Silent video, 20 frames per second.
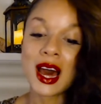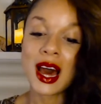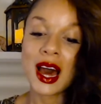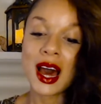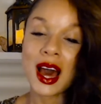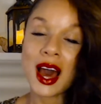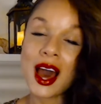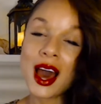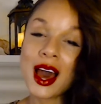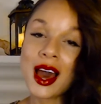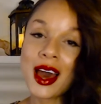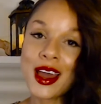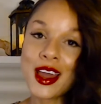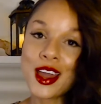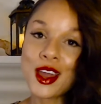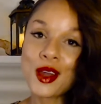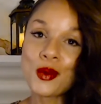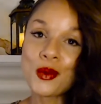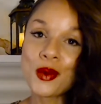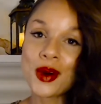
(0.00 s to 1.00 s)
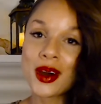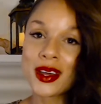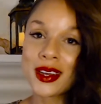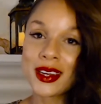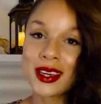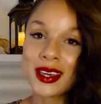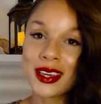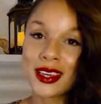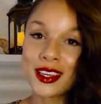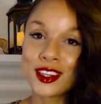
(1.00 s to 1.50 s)
I
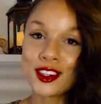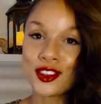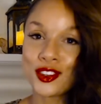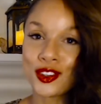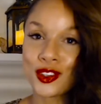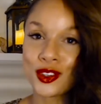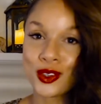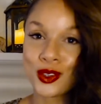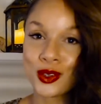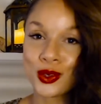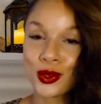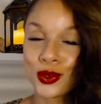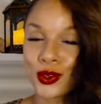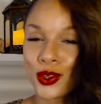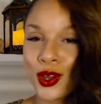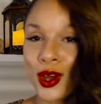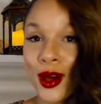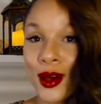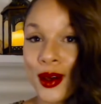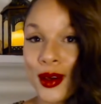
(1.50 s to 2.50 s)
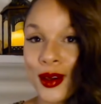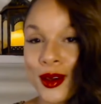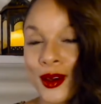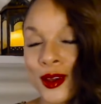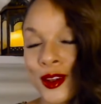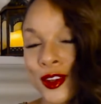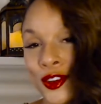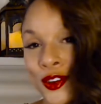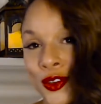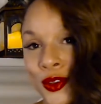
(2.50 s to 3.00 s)
wanted to talk
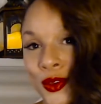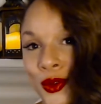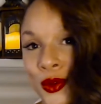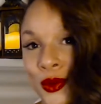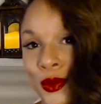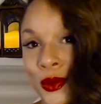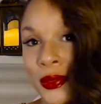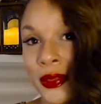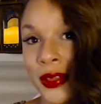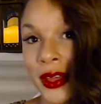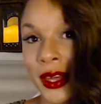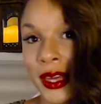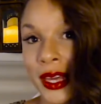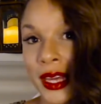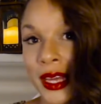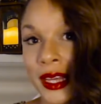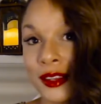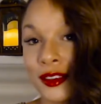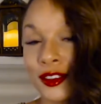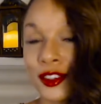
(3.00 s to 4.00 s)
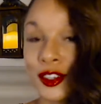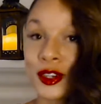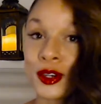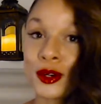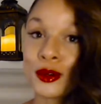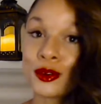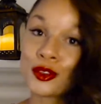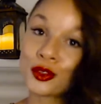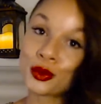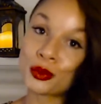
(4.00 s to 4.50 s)
to the
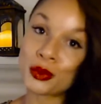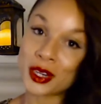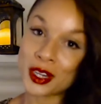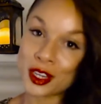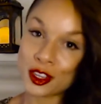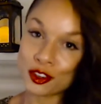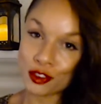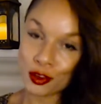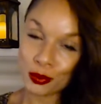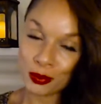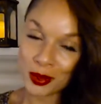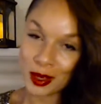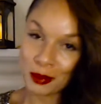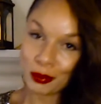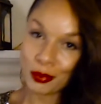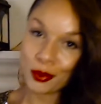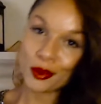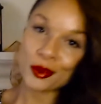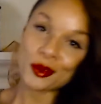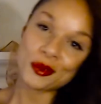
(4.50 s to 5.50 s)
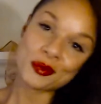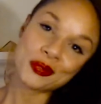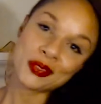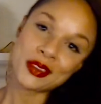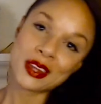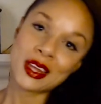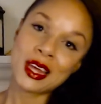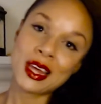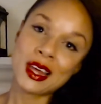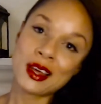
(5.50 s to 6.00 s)
0 to 100 people,
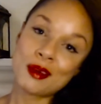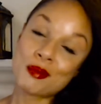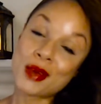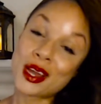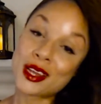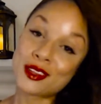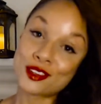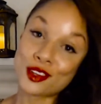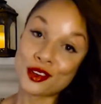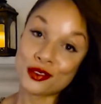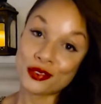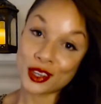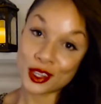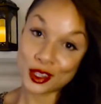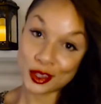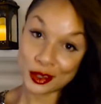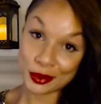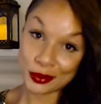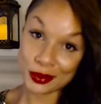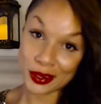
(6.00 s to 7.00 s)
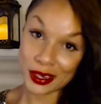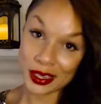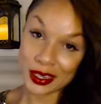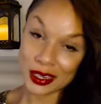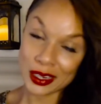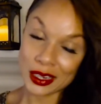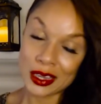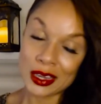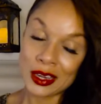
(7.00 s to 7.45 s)
myself included.